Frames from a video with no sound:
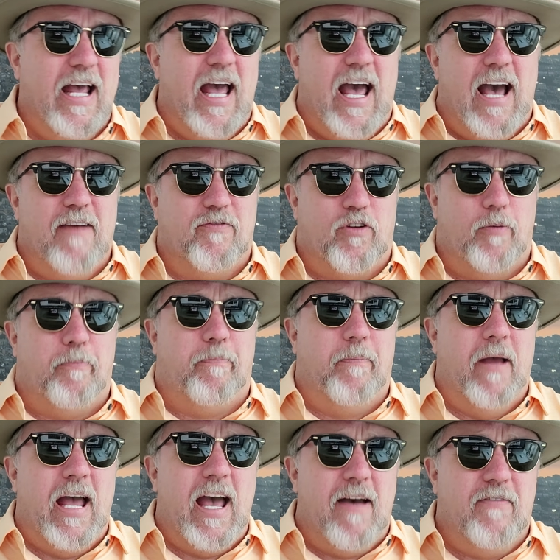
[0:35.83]
after
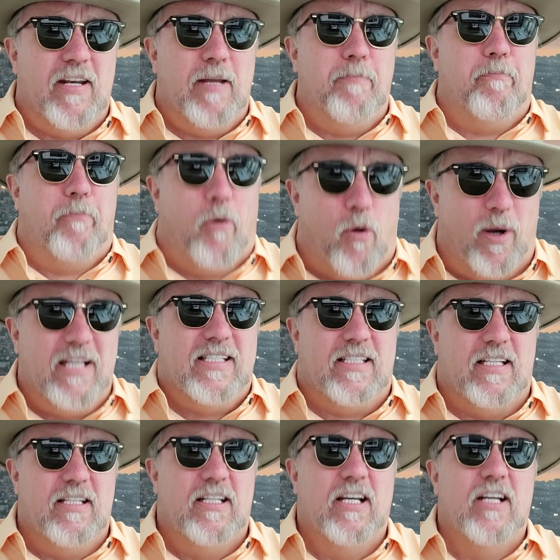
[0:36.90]
having him
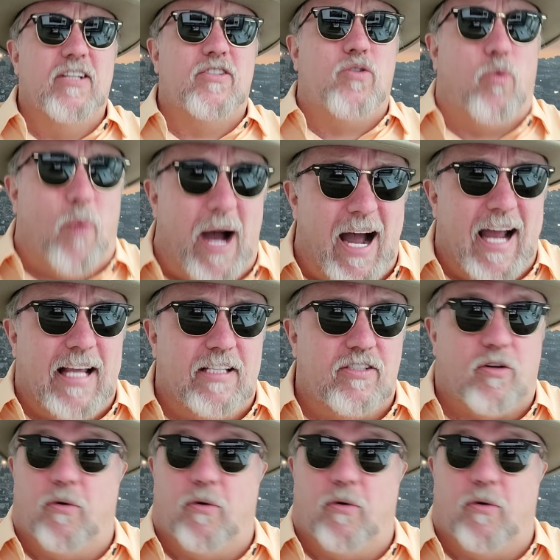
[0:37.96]
poisoned twice,